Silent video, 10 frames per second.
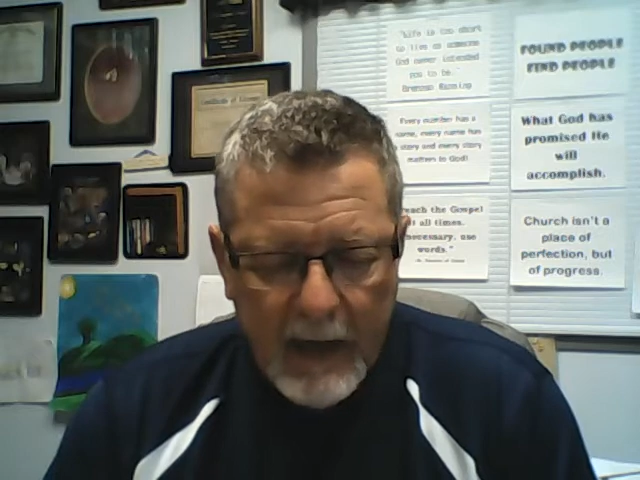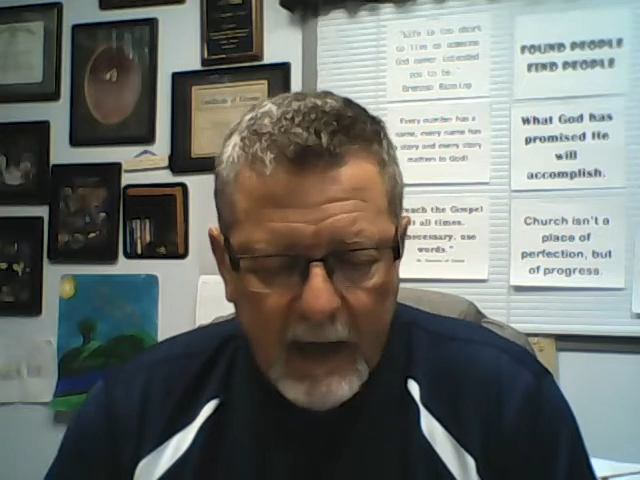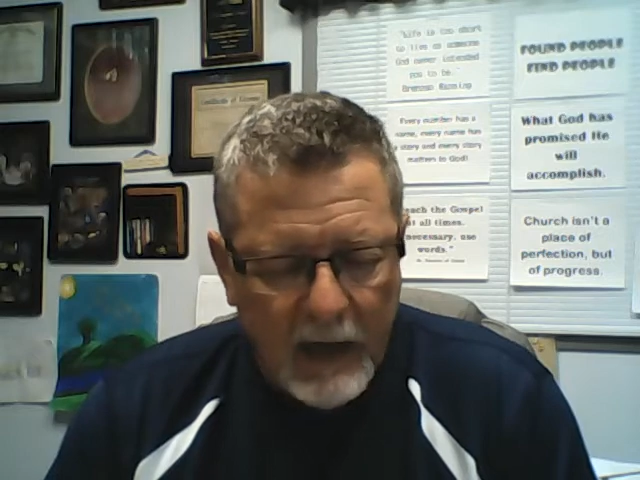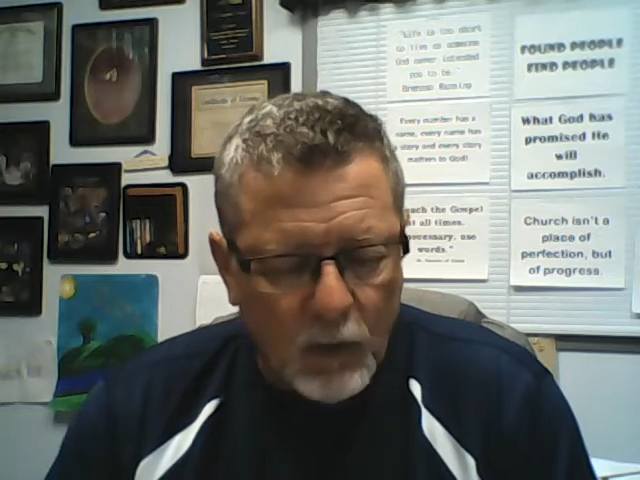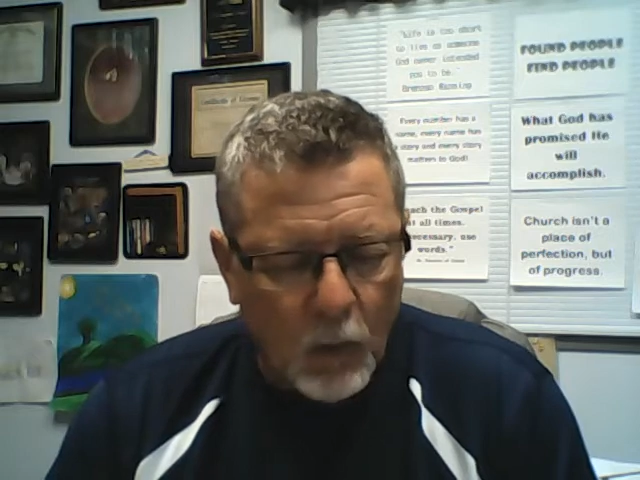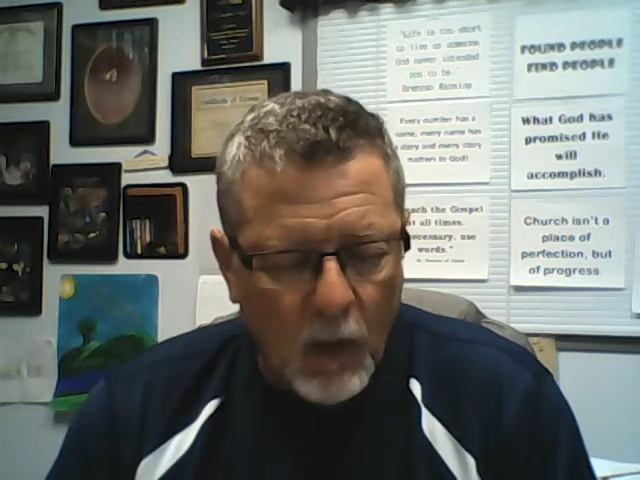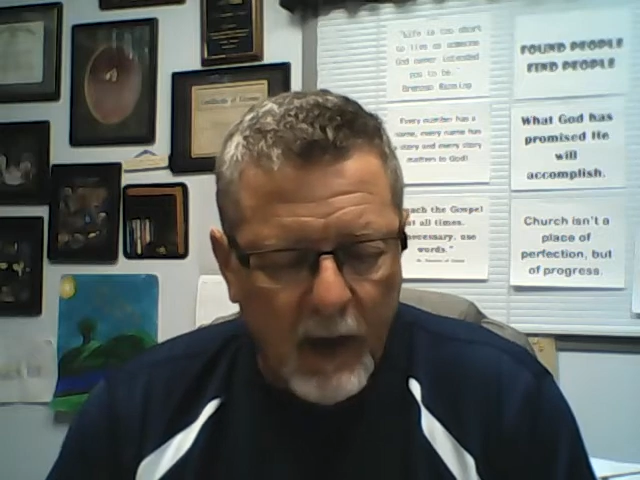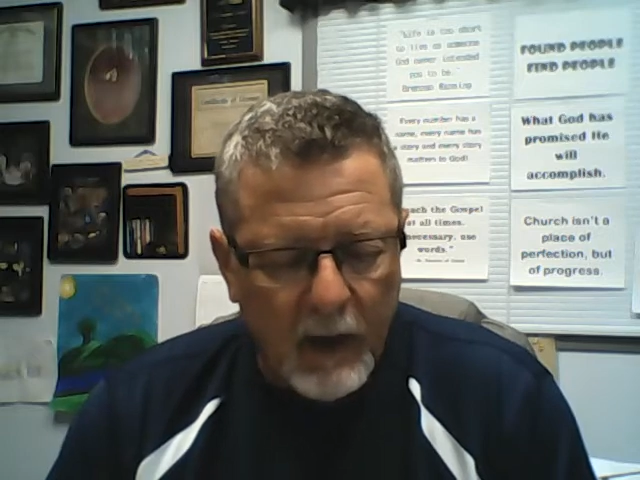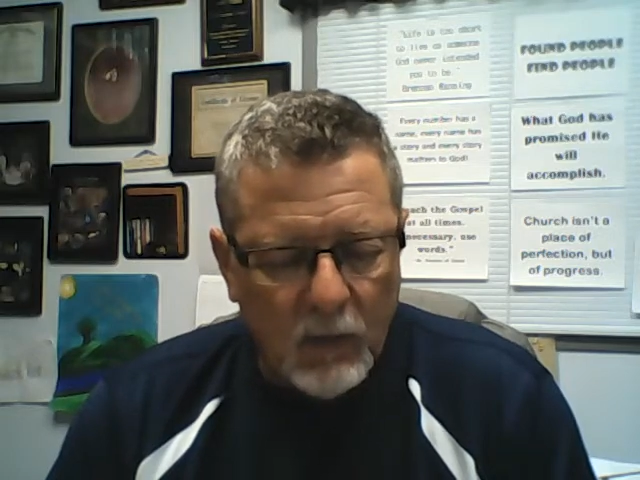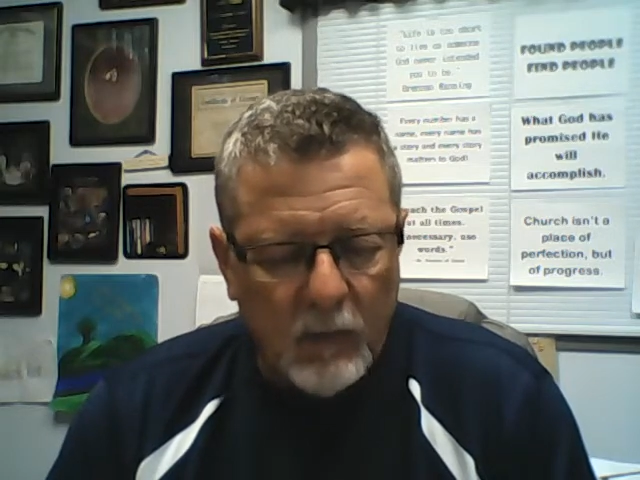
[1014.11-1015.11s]
Either
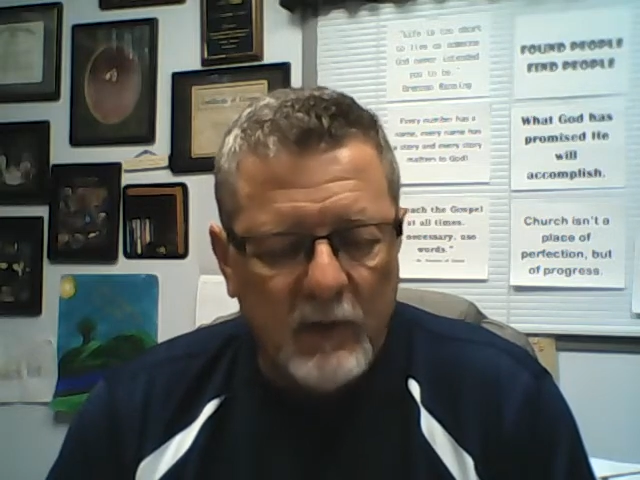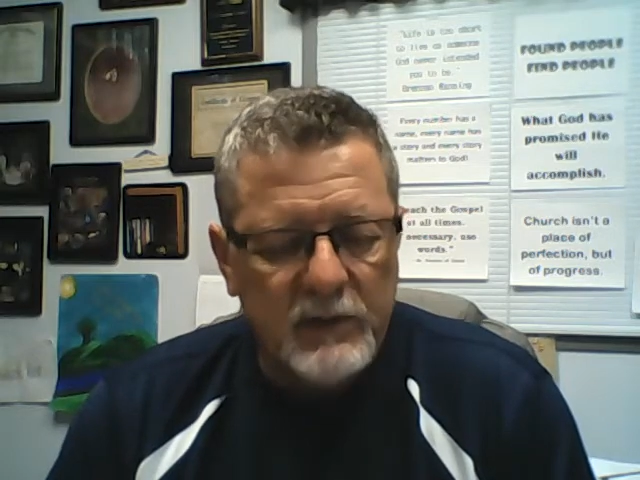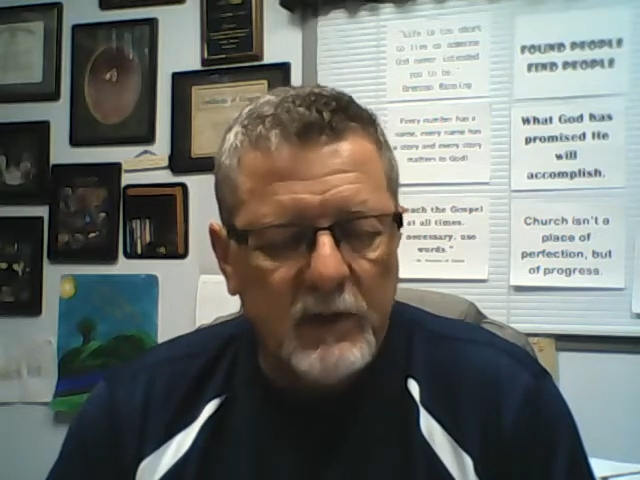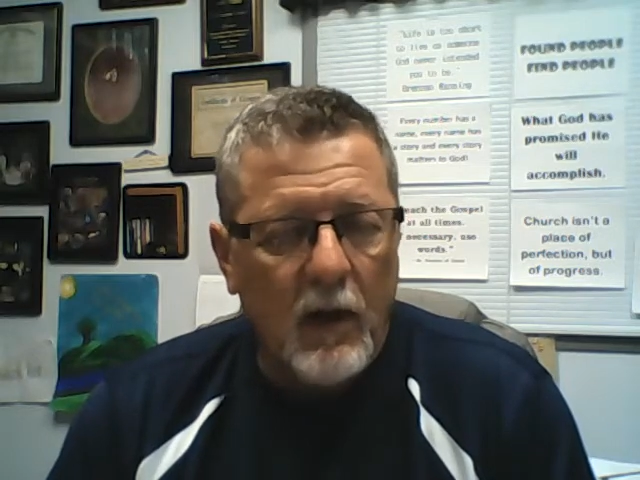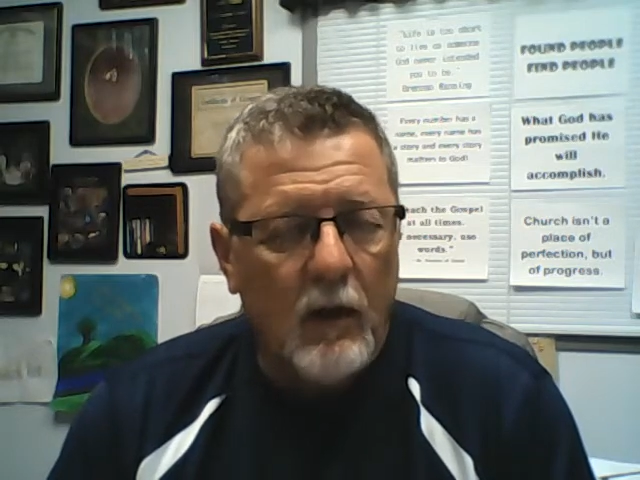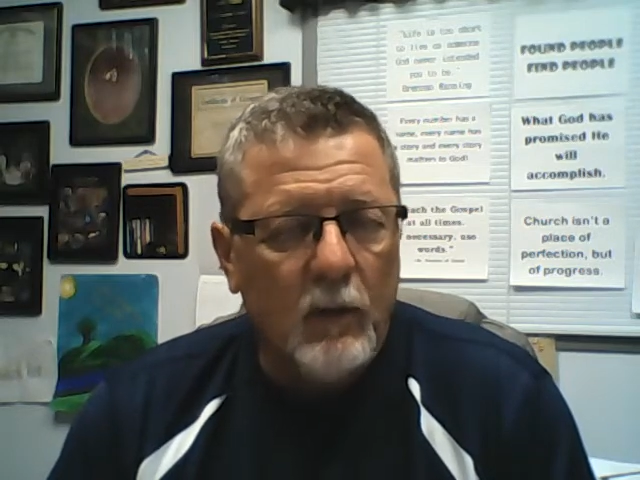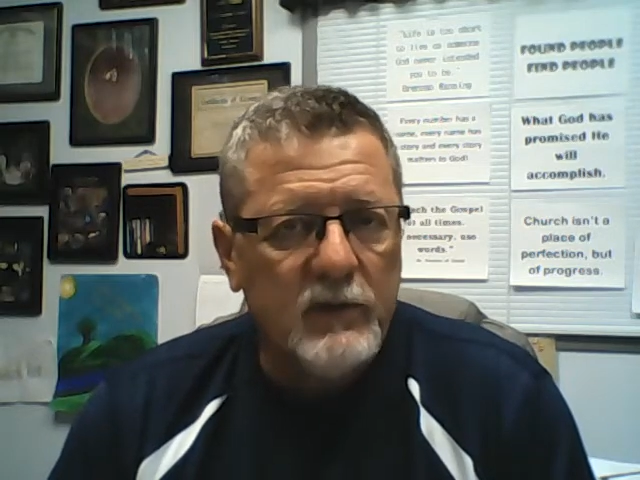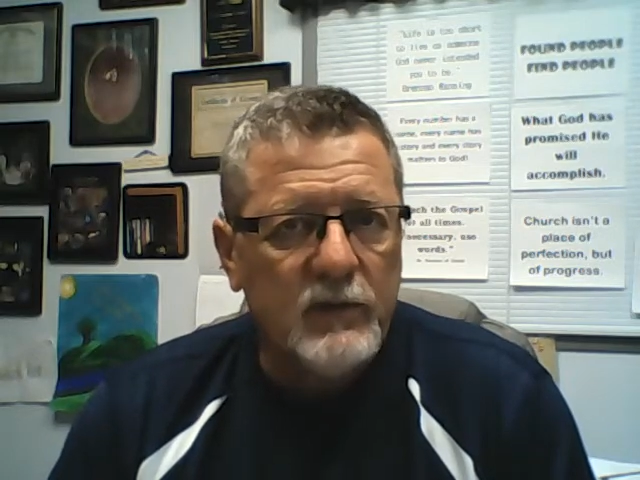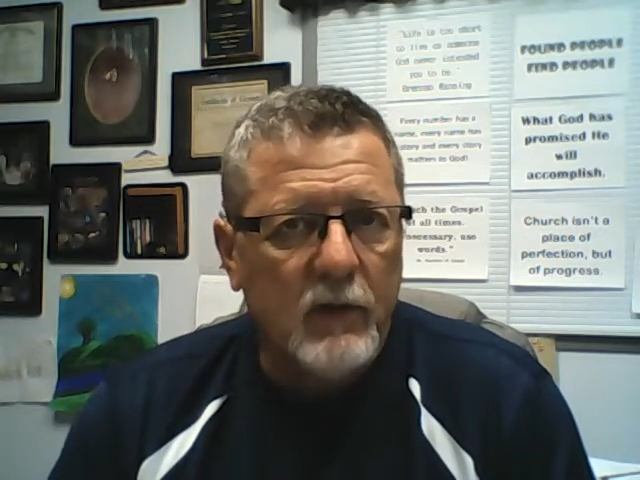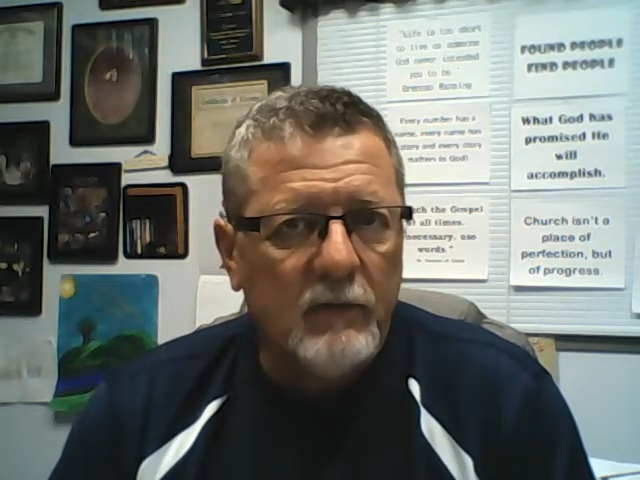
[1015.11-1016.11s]
way, we must always
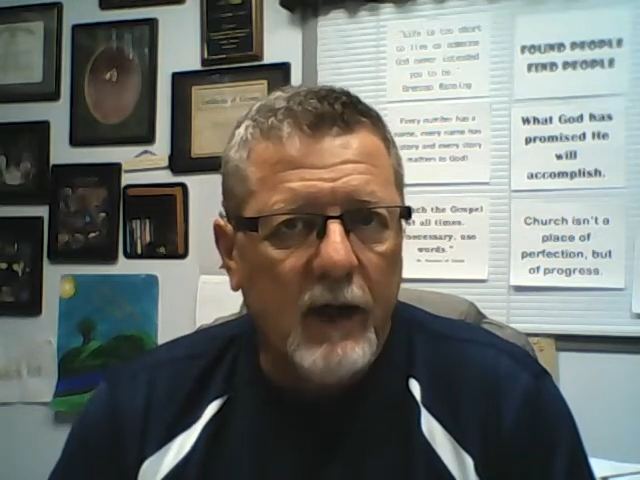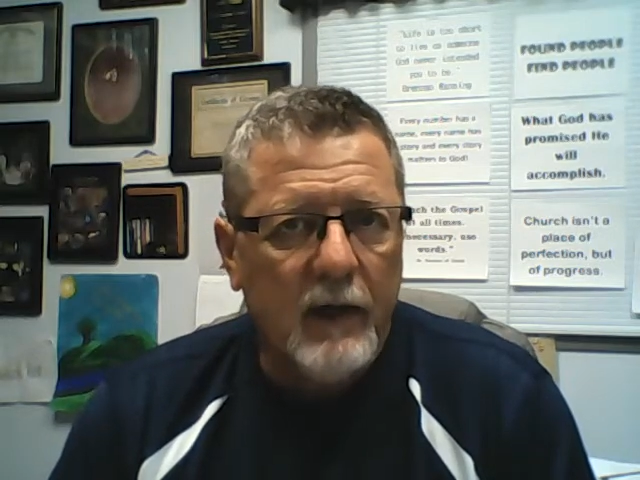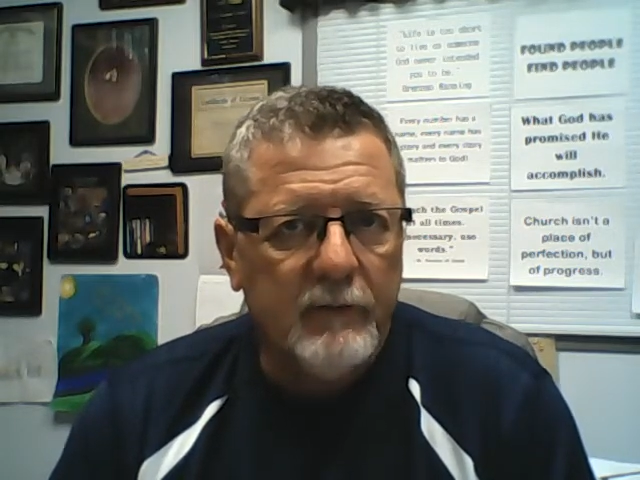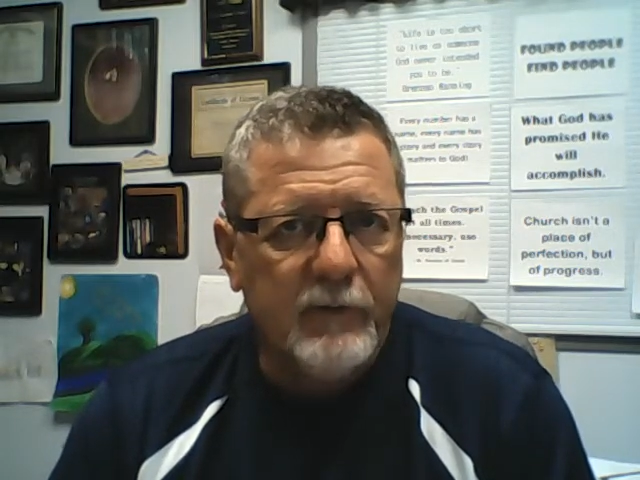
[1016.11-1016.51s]
serve God